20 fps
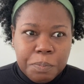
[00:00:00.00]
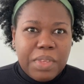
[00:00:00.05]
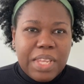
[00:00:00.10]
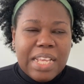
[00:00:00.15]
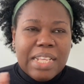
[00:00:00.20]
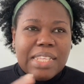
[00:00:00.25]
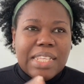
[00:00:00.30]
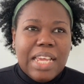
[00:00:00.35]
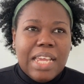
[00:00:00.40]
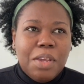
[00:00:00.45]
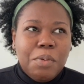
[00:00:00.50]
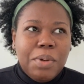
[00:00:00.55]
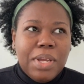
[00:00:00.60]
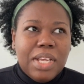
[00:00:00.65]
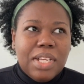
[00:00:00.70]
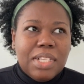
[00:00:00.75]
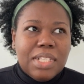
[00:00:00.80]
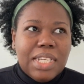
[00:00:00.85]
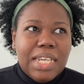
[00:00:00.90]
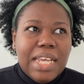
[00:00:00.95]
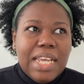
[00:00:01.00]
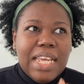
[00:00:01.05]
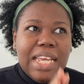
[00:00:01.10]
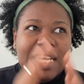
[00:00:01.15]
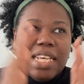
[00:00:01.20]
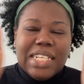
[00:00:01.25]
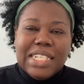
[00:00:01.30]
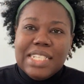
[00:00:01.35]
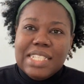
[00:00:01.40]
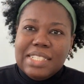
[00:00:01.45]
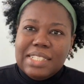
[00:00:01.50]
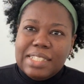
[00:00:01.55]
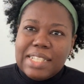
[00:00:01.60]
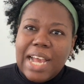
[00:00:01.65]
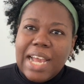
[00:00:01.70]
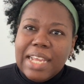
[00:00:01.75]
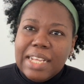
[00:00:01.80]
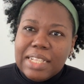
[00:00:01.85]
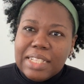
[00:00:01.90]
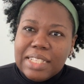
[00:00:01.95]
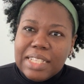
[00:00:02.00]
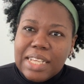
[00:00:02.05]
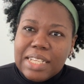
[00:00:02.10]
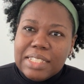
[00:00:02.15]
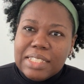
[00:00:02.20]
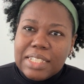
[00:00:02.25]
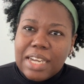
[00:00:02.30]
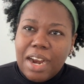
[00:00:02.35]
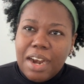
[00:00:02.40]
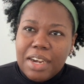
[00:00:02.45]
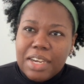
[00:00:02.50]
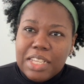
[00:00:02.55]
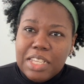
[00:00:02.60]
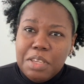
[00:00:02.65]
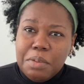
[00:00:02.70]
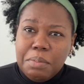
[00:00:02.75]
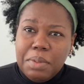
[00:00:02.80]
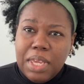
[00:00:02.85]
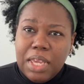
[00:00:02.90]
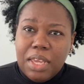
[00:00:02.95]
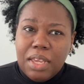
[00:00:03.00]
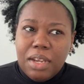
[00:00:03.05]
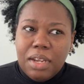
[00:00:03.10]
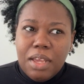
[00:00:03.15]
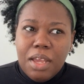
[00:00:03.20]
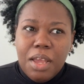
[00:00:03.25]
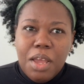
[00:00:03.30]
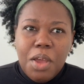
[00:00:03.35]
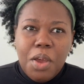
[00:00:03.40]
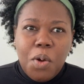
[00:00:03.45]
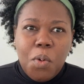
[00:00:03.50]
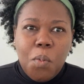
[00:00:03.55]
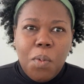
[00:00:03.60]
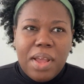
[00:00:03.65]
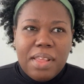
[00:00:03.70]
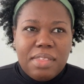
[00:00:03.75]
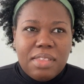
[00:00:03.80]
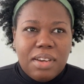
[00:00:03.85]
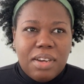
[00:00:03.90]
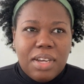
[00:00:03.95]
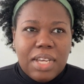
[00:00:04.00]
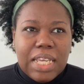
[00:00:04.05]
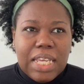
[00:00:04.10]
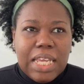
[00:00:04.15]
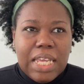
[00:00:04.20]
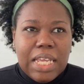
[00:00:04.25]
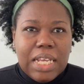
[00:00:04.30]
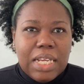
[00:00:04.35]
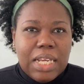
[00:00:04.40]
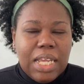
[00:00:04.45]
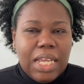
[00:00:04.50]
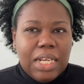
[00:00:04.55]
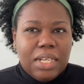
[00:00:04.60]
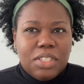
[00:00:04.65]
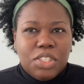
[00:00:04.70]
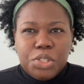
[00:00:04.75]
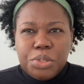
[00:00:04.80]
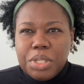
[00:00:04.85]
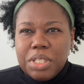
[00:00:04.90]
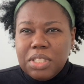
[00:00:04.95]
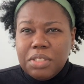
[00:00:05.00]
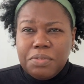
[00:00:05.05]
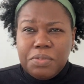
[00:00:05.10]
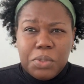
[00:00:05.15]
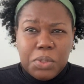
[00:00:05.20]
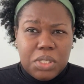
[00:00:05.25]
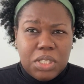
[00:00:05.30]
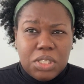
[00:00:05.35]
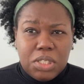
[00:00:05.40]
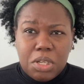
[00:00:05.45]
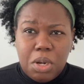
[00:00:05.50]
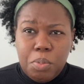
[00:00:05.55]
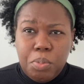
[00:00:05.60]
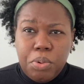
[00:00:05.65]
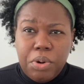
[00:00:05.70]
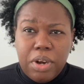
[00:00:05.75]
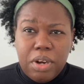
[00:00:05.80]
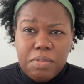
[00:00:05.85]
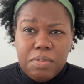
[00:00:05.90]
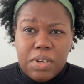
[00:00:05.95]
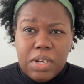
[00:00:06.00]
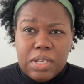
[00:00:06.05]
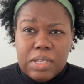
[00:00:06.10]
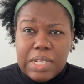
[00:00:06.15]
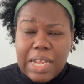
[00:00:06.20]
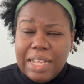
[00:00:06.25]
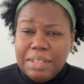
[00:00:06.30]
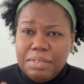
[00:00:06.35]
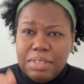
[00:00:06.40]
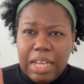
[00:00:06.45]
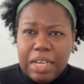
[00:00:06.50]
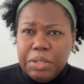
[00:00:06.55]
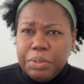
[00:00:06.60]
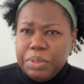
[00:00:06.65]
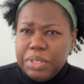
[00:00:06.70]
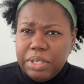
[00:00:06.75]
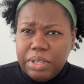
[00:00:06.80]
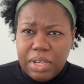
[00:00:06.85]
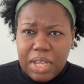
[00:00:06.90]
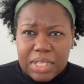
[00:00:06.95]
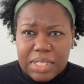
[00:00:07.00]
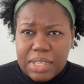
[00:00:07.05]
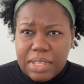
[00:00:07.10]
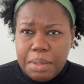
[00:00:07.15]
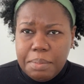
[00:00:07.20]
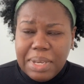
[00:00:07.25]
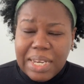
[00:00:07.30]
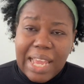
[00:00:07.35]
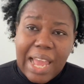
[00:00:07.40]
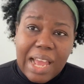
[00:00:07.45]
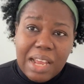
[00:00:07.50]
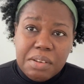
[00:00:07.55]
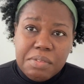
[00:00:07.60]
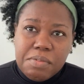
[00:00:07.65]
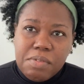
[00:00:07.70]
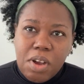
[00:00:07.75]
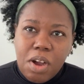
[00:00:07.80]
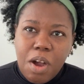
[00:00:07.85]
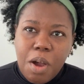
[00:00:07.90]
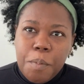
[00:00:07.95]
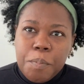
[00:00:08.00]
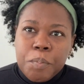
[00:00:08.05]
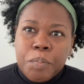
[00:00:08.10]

They will design the entire email, whether in Illustrator, Photoshop, wherever. I know there are lots of them in Canva,